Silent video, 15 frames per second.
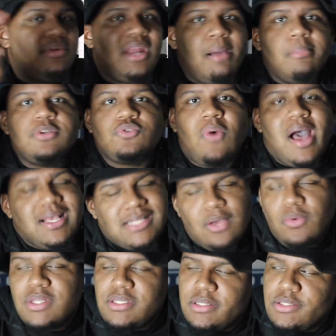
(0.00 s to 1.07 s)
Numbers wise,
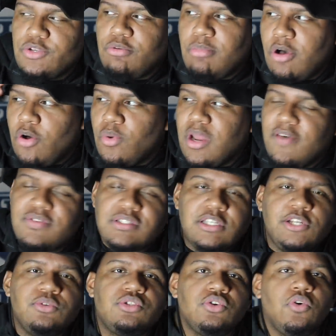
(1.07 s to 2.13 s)
they went to the Super Bowl, whatever,
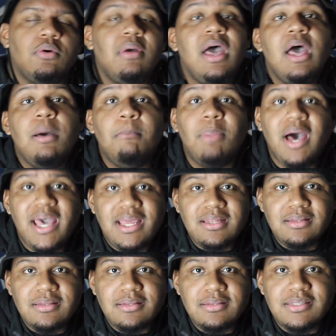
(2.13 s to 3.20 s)
salute to them.
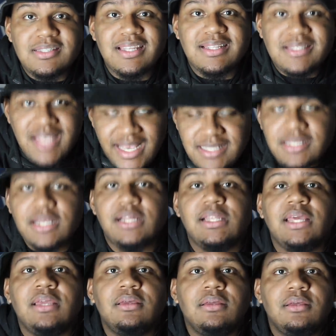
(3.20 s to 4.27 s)
But
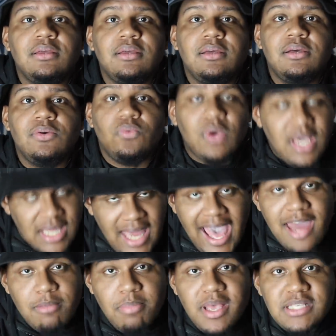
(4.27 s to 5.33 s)
statistically, we can
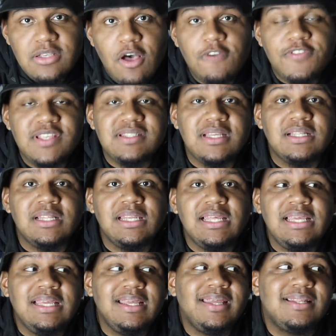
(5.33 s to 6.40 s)
have the best offense in the
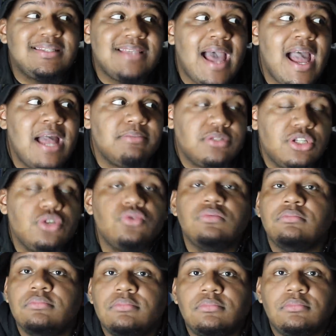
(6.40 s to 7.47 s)
league times
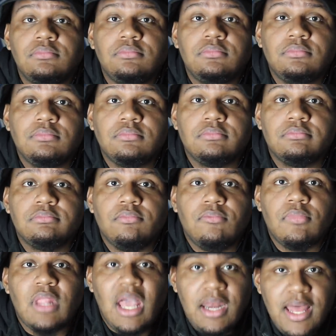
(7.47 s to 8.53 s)
two.
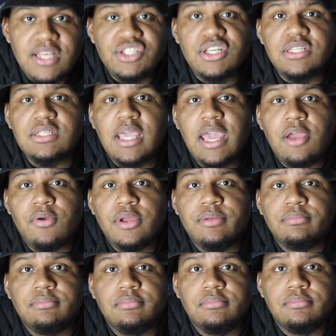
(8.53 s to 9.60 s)
And that's just scary.
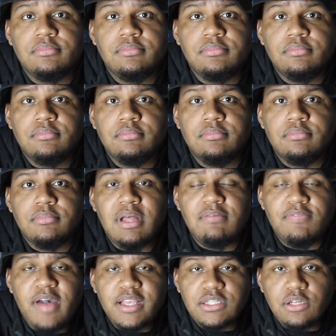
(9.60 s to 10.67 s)

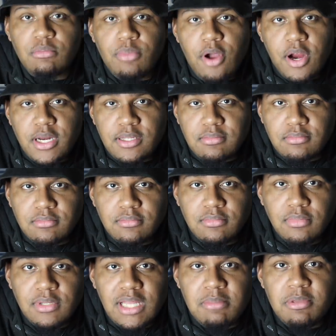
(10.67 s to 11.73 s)
I'm Voch Lombardi.
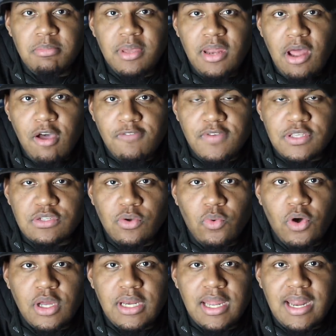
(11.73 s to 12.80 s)
Let me be the offense
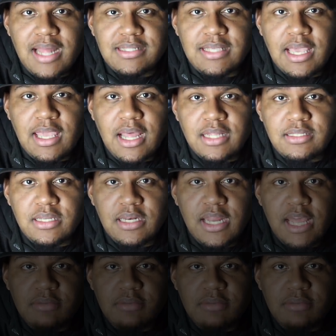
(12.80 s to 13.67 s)
coordinator. I'll take y'all to the